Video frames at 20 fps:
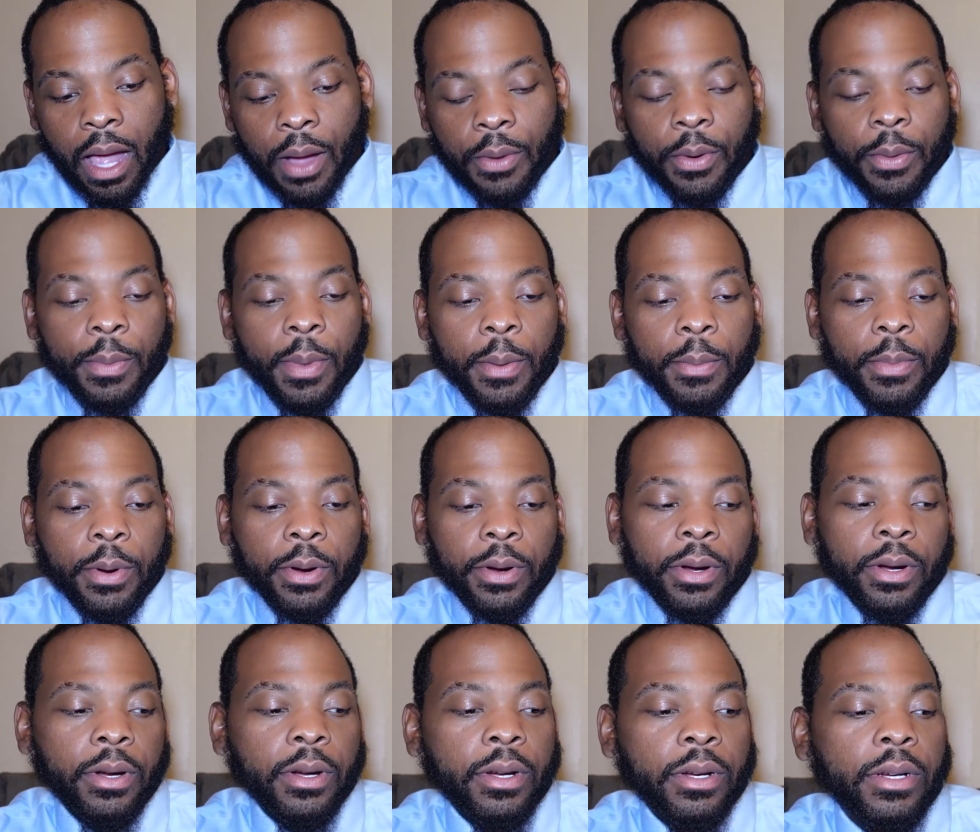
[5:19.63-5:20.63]

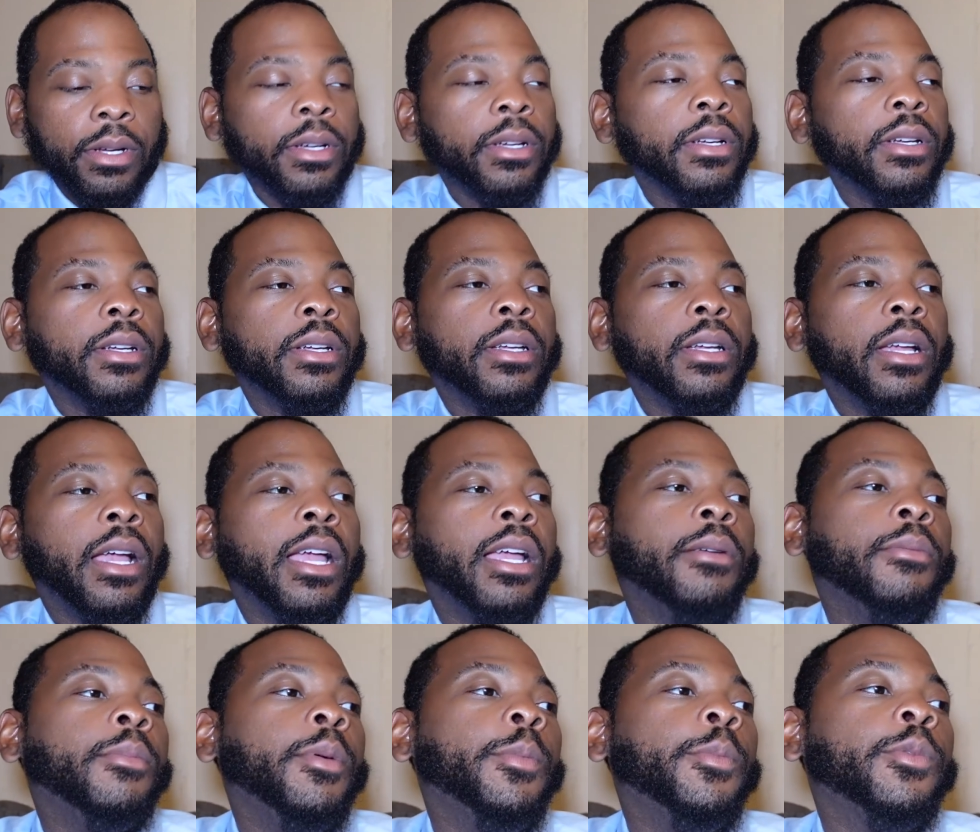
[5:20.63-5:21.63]
remember
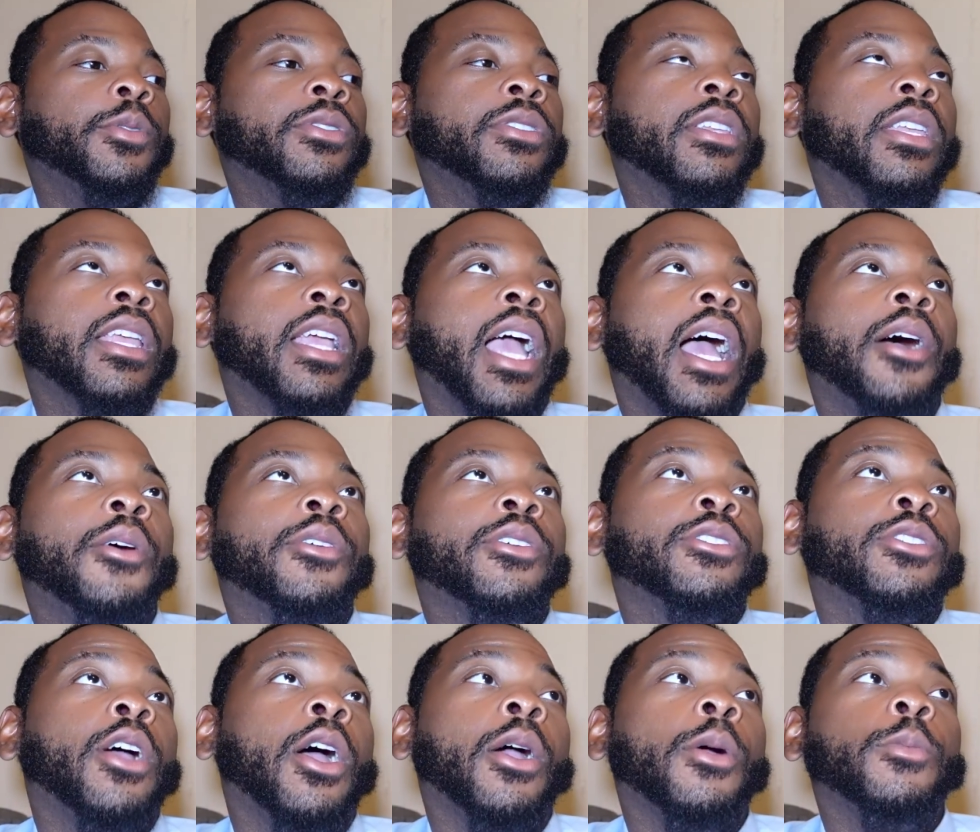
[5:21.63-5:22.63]
seeing how
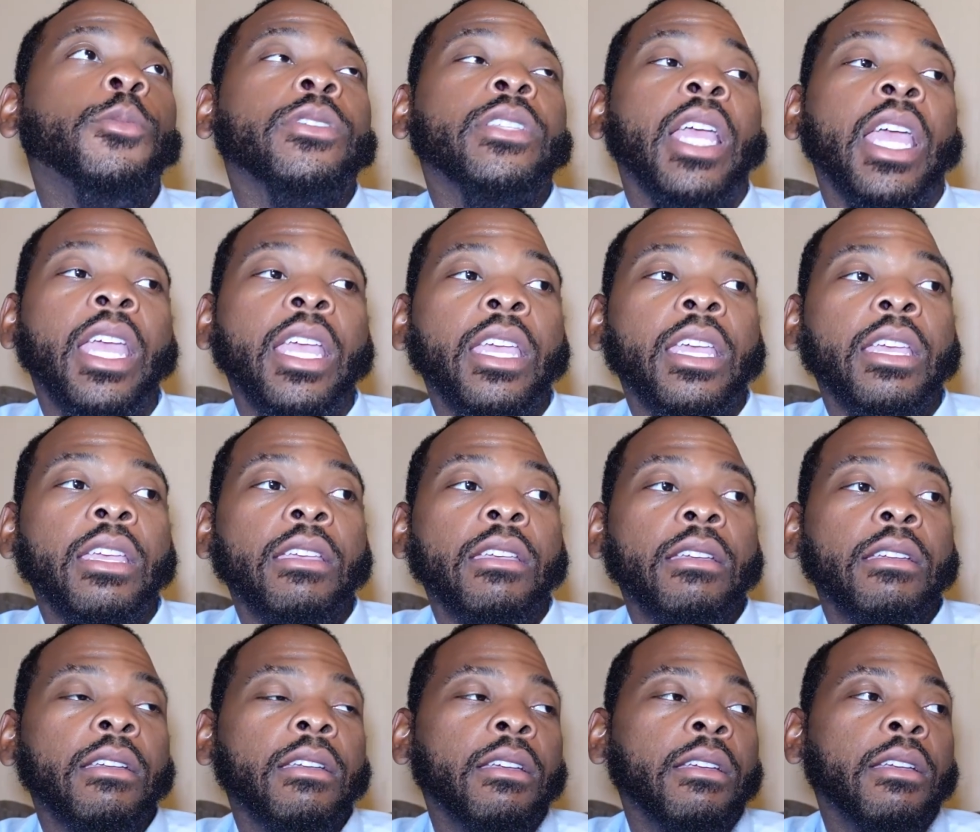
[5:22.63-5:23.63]
his arm was hanging.
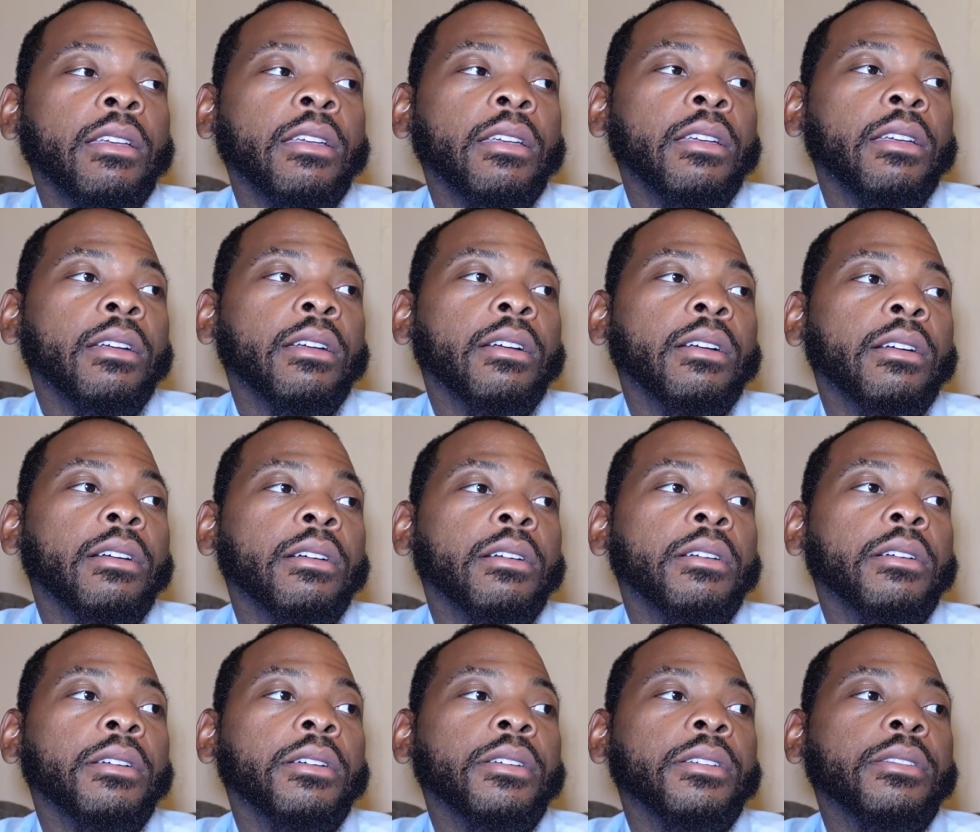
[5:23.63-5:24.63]

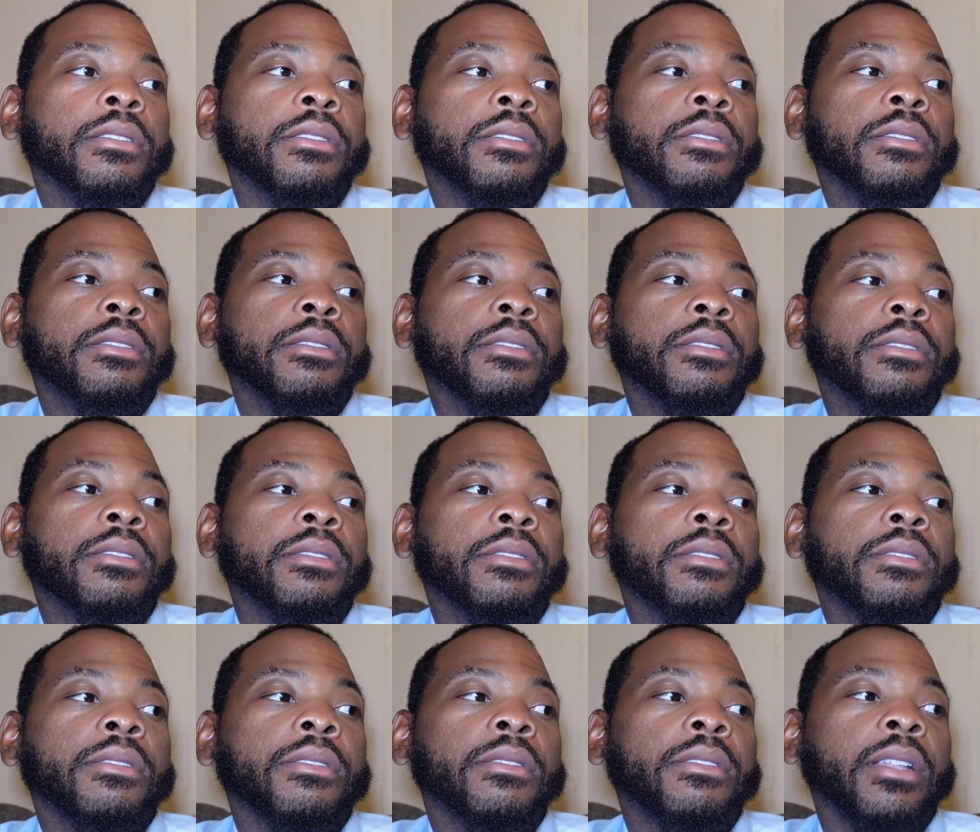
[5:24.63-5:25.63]
I
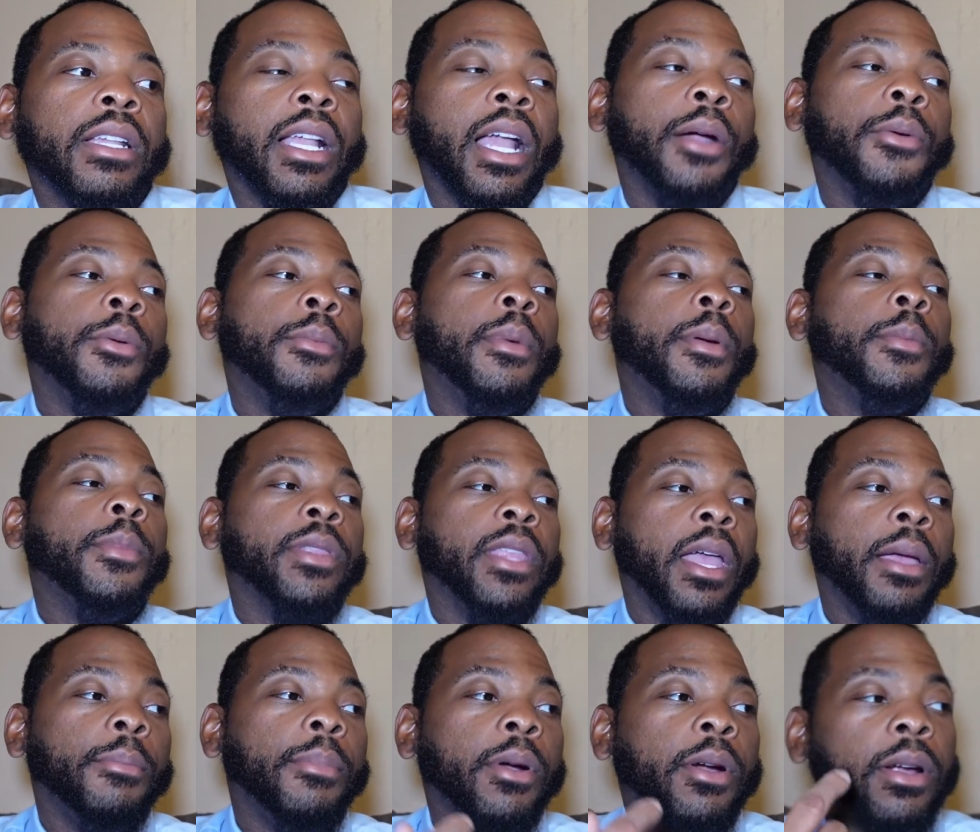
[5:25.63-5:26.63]
remember
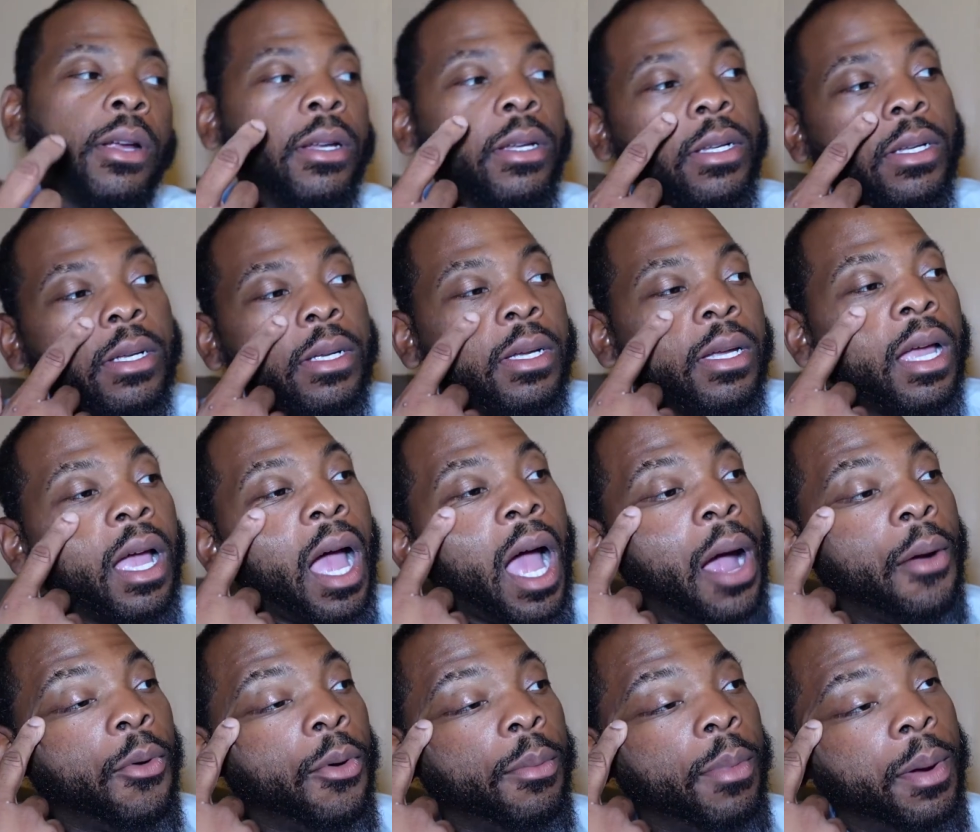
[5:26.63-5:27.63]
that part.
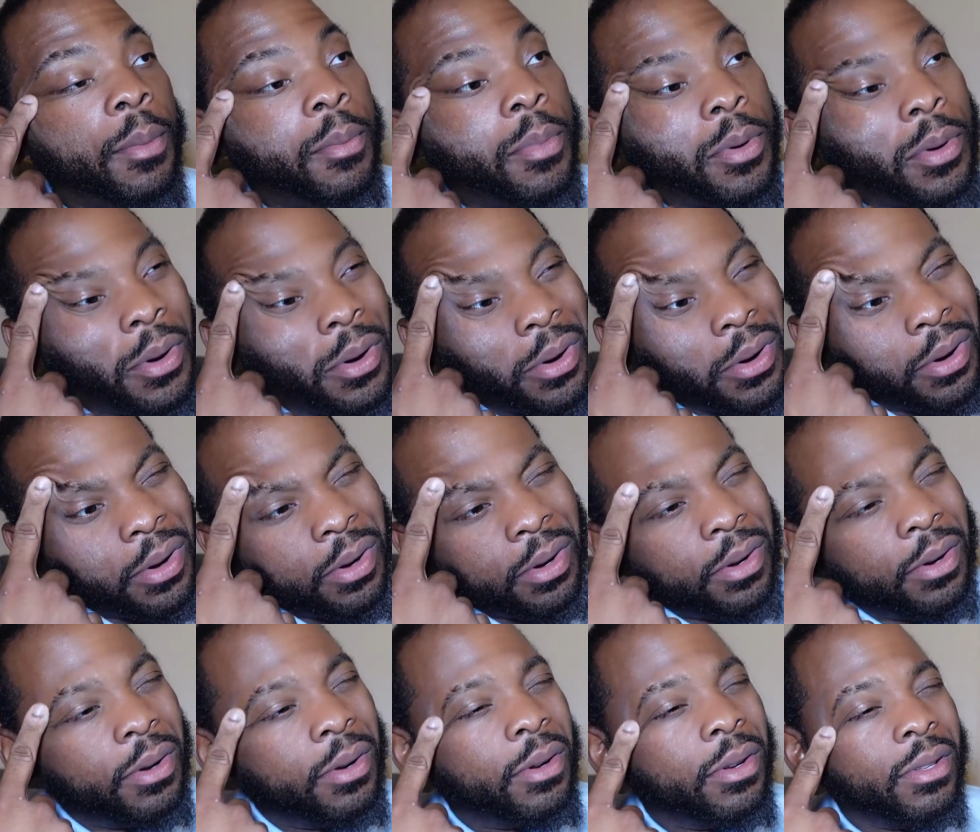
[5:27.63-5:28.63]
I remember
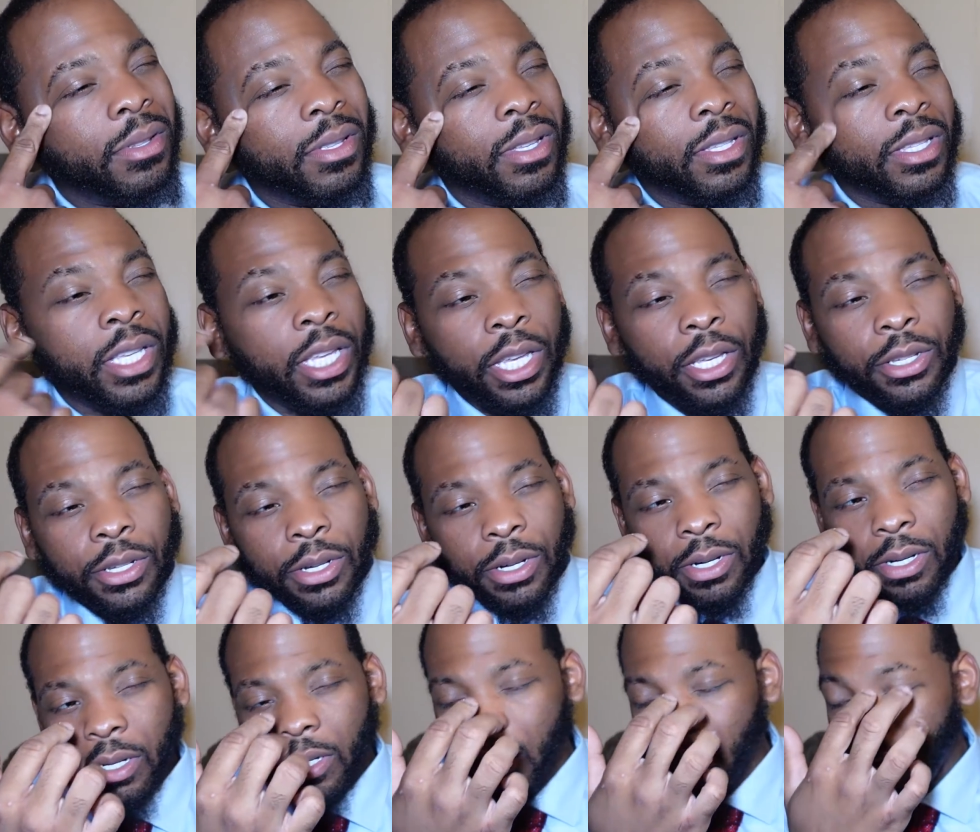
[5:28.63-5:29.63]
the teacher